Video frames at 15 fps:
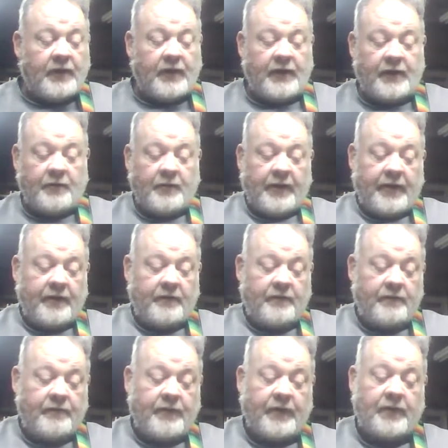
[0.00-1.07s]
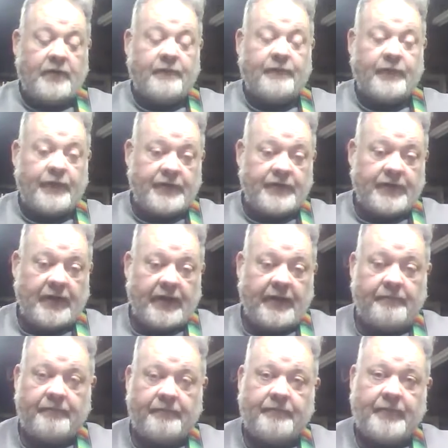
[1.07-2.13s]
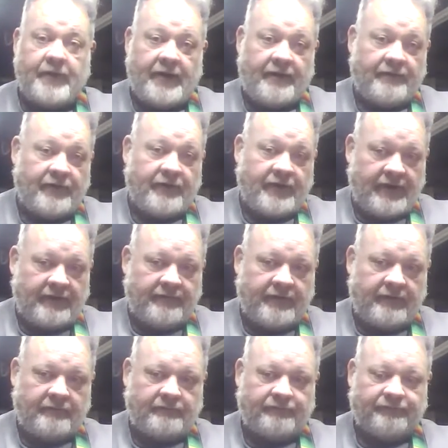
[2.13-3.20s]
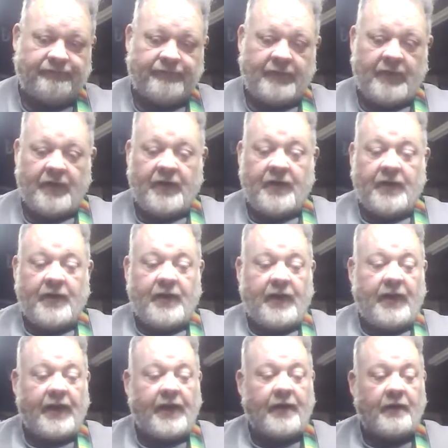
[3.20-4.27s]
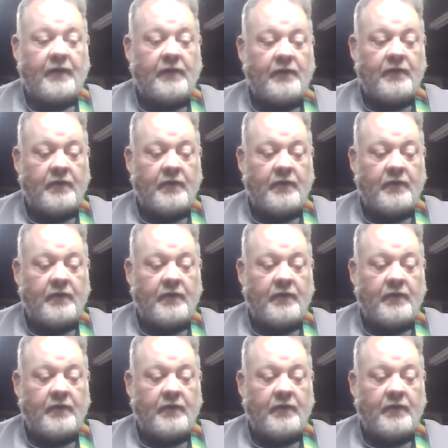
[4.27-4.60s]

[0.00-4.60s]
Anyway, thank you for your time. Have a good evening. And